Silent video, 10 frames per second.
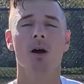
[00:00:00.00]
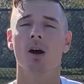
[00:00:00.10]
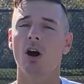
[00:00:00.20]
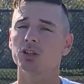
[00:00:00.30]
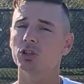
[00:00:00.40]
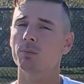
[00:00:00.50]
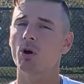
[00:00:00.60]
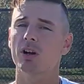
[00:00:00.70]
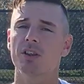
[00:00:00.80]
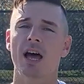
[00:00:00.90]
Also
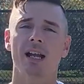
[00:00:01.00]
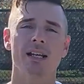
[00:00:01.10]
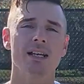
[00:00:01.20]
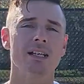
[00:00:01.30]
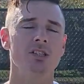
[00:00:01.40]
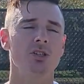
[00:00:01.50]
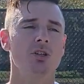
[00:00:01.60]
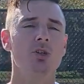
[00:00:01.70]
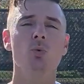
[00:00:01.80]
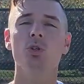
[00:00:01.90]
part of that is
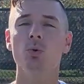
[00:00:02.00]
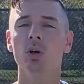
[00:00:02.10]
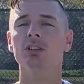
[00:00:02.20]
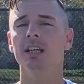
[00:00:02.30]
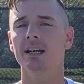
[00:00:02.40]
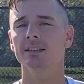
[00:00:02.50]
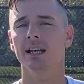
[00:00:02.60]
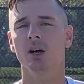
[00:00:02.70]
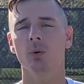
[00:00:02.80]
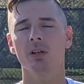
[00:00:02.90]
you will
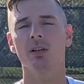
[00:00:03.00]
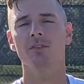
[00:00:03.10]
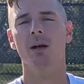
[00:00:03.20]
tell when you lift it